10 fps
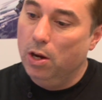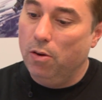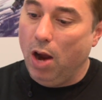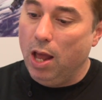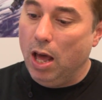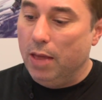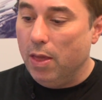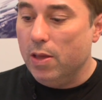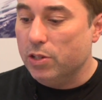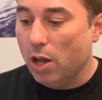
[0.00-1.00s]
right? And
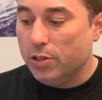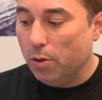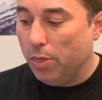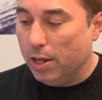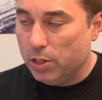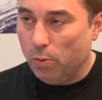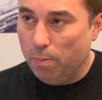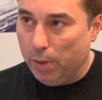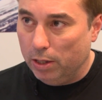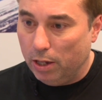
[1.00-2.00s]
then there's also things that we're
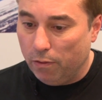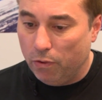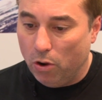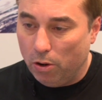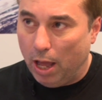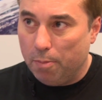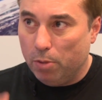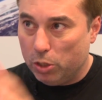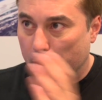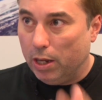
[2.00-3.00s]
building for
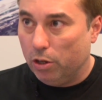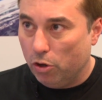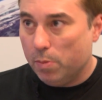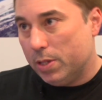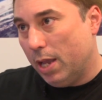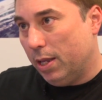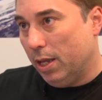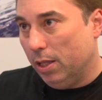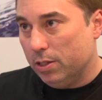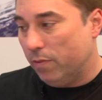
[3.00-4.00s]
much bigger groups, like
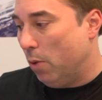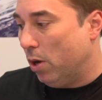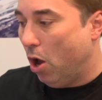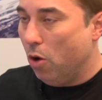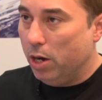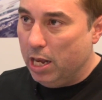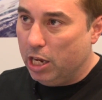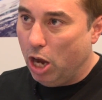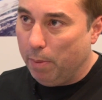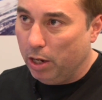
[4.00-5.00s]
guilds, if they want to own an
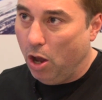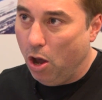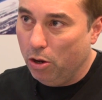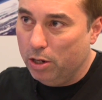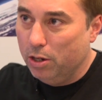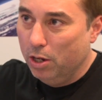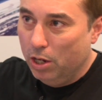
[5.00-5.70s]
economic node and